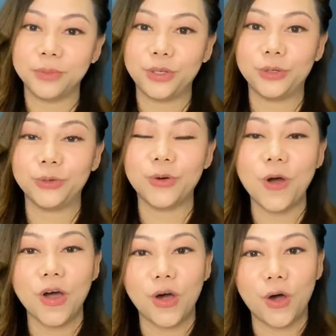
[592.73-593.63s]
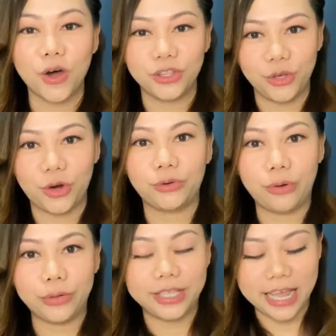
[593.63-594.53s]
you on your
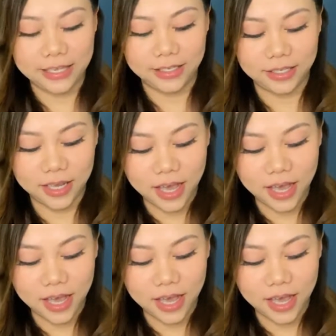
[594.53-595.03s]
road test.